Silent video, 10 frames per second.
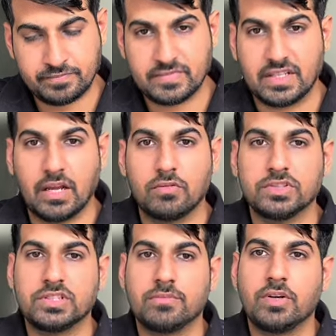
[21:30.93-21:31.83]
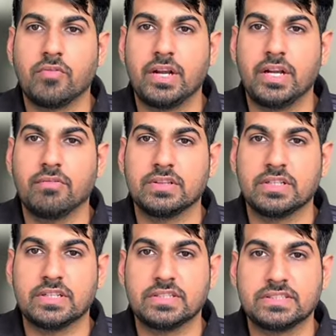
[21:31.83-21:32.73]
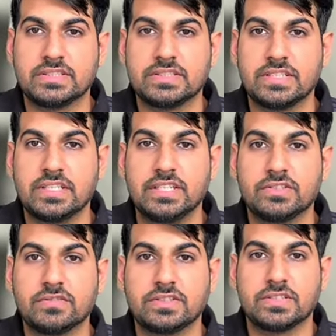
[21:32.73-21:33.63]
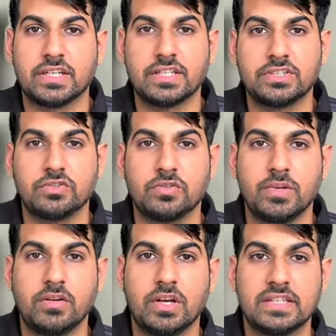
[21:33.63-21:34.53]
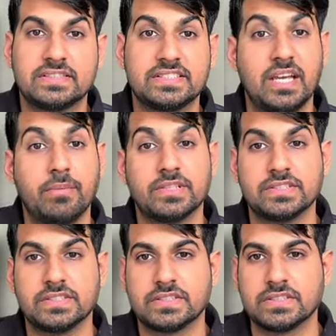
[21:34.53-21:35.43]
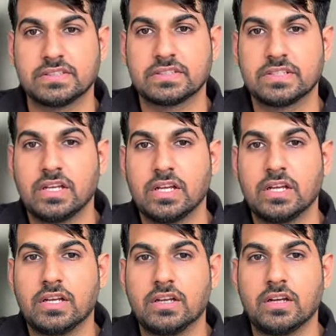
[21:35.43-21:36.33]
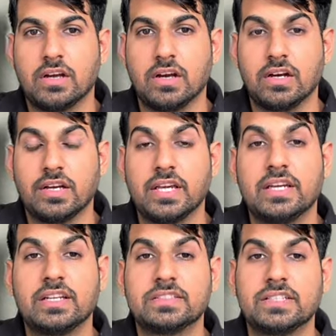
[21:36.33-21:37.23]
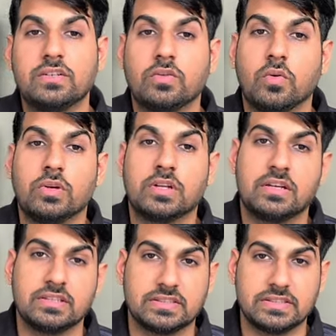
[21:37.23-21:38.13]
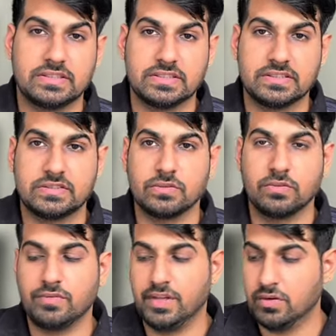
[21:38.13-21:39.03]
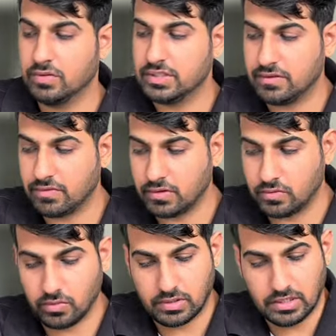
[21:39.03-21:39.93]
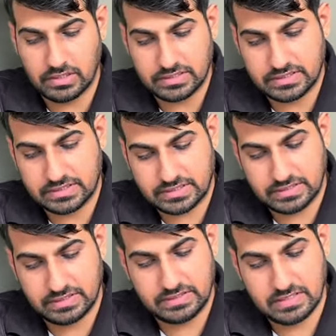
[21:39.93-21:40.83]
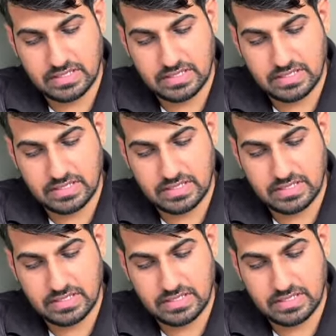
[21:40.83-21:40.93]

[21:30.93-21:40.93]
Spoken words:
Now question number 21. The resistors in each of the circuits shown below has same resistance, increasing total resistance. So we know that for total resistance,